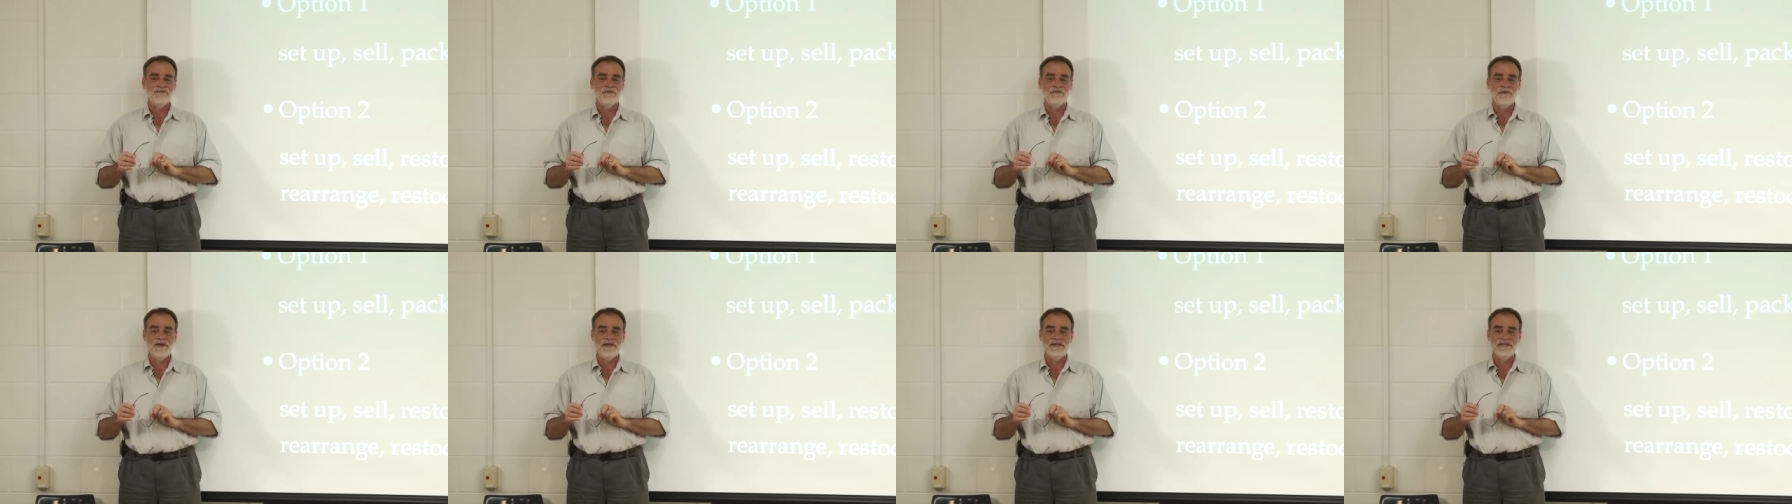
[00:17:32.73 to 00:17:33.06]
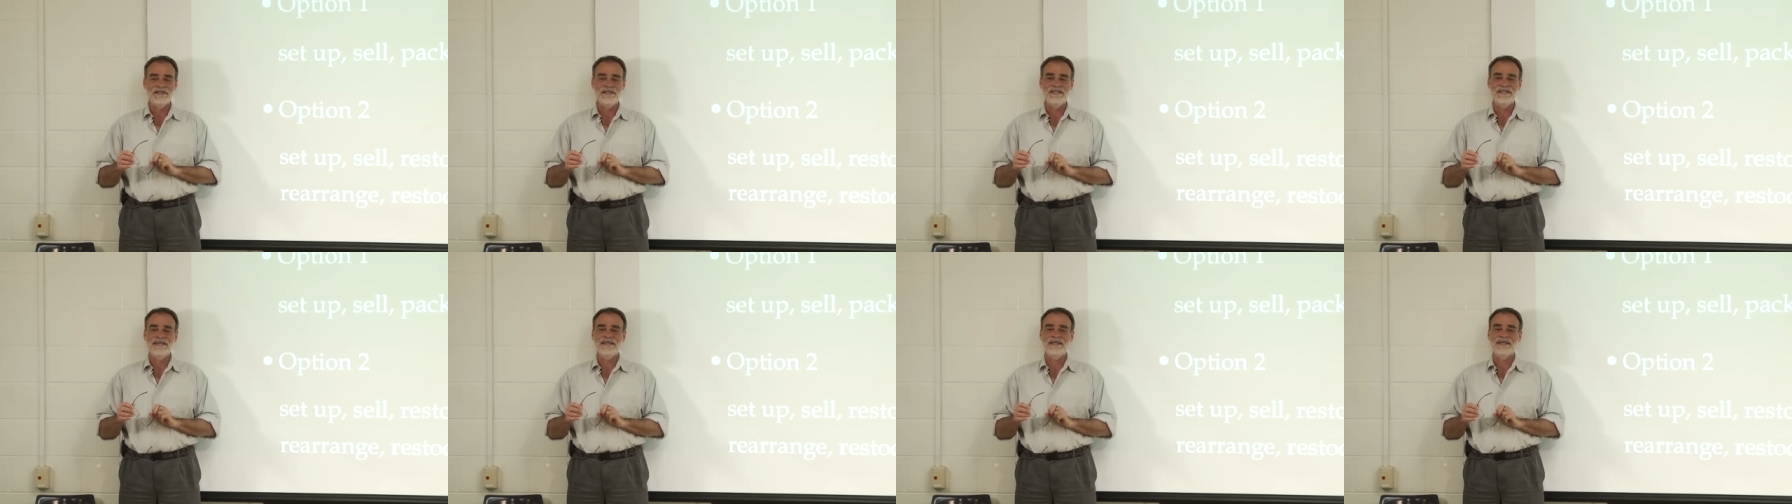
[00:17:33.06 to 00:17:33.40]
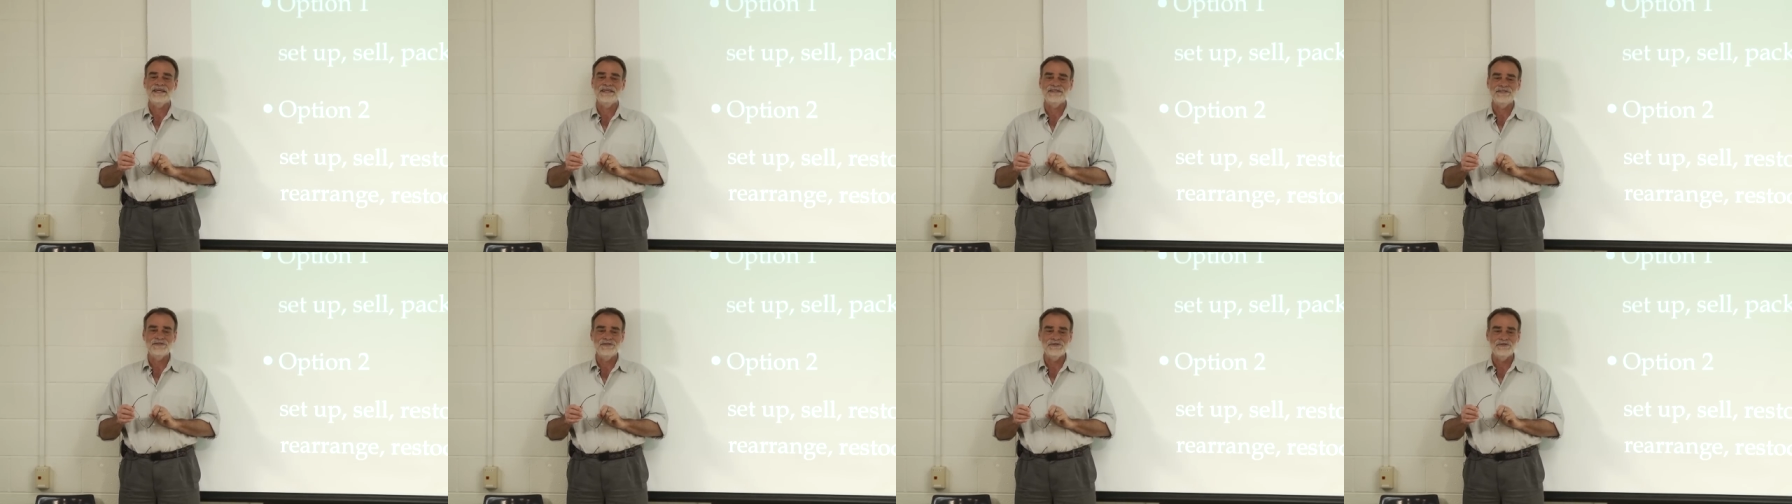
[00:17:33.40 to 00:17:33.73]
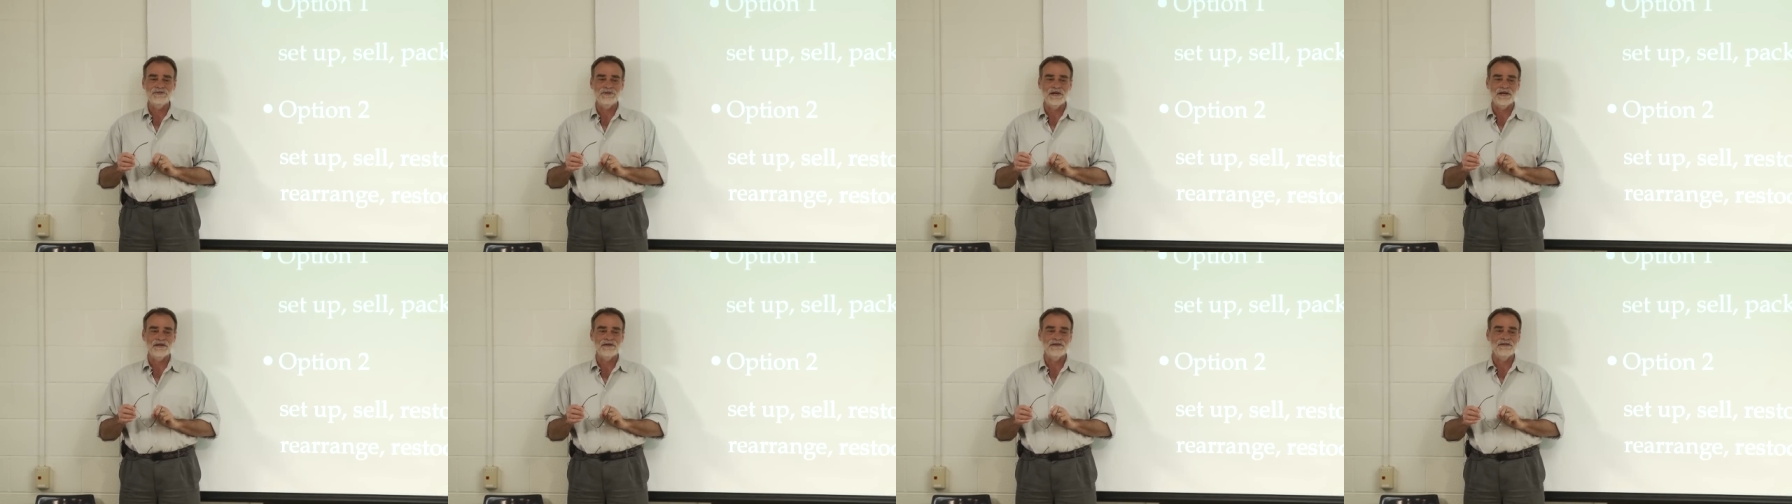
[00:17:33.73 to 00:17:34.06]
but maybe leaning against the
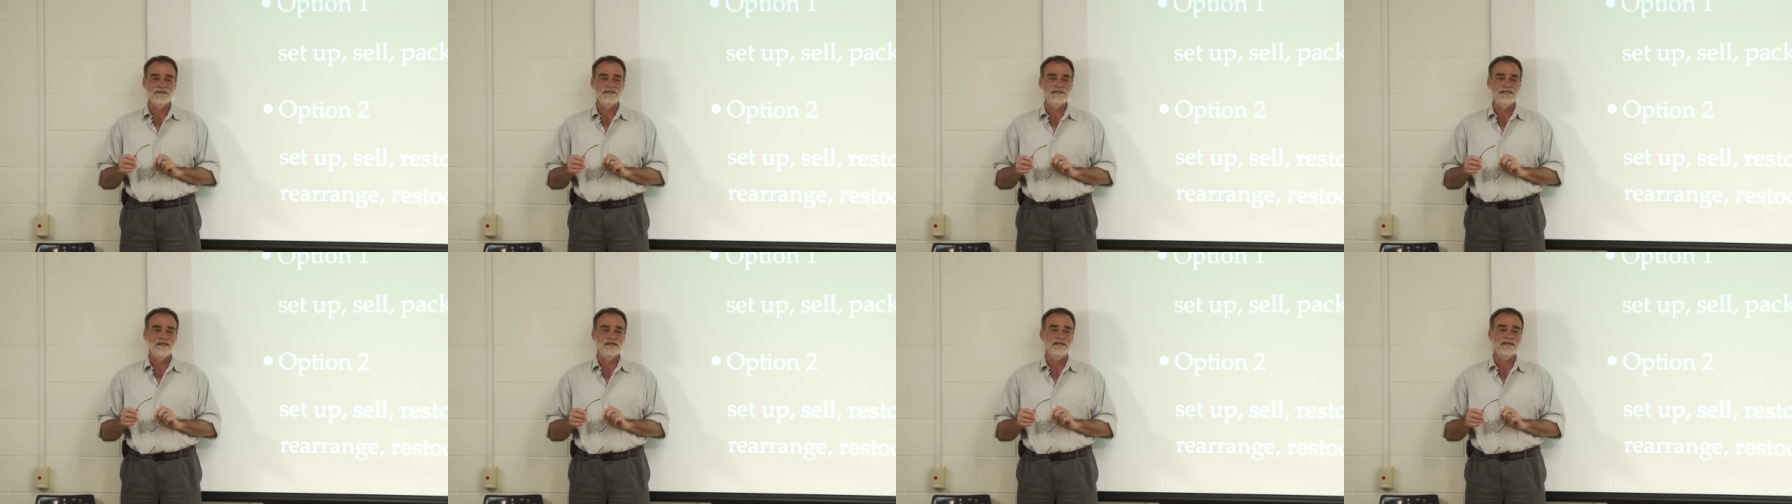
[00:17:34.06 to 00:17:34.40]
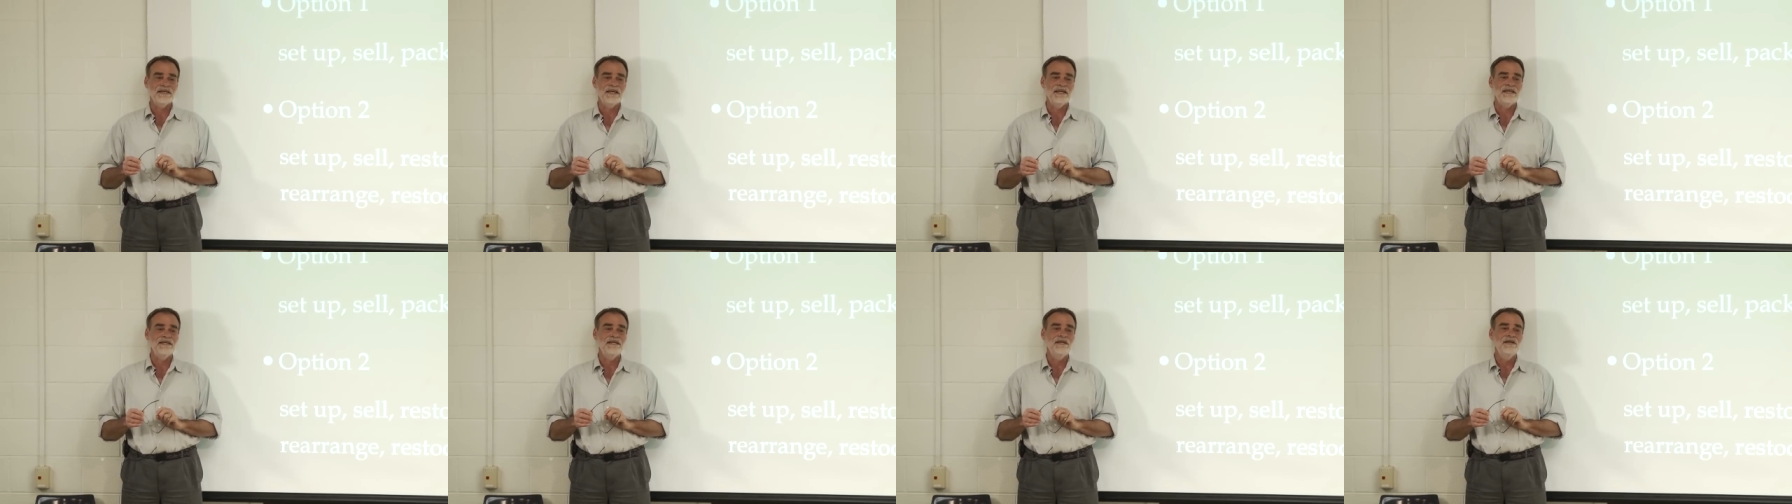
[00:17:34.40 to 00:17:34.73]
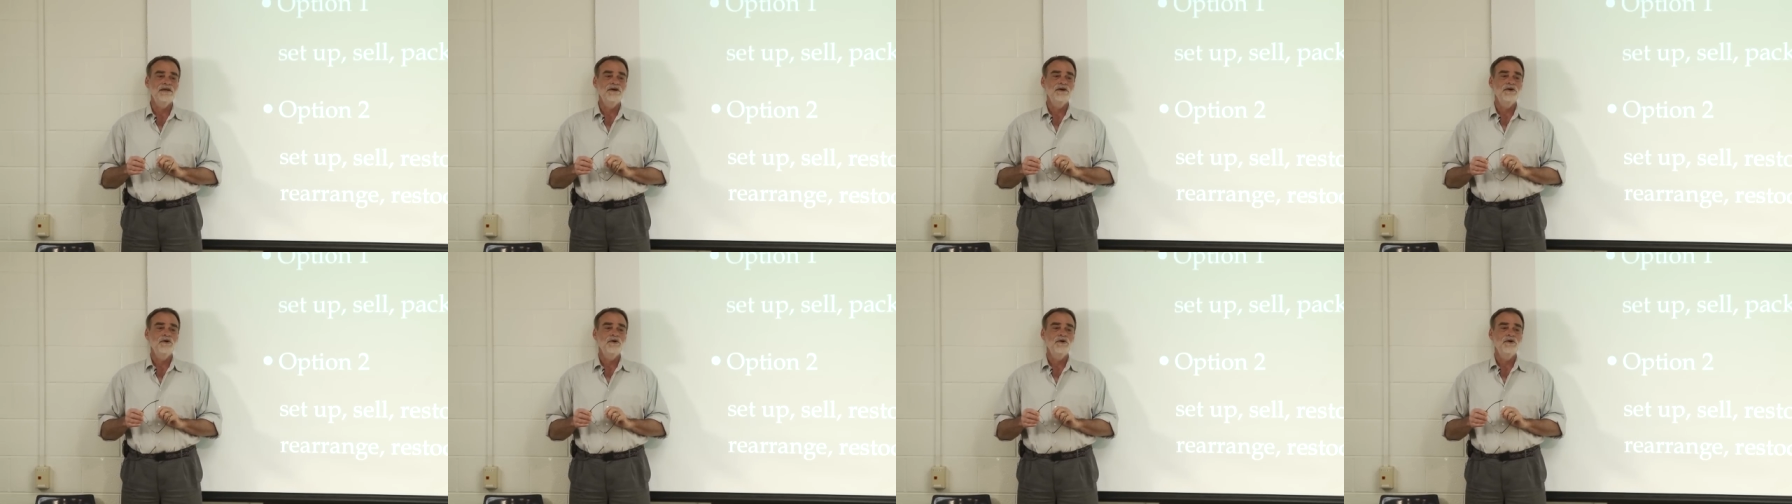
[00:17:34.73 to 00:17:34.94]
truck or the tailgate,